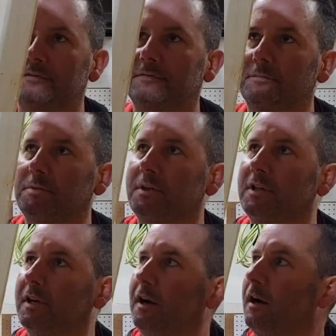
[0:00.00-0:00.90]
for putting
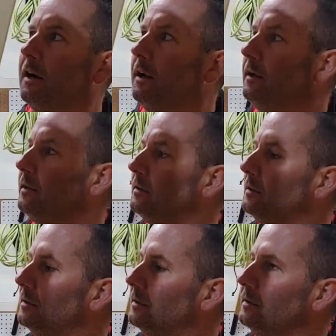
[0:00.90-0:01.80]
the car on.
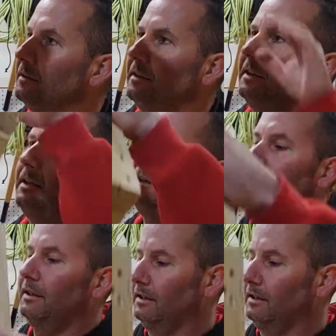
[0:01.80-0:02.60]
It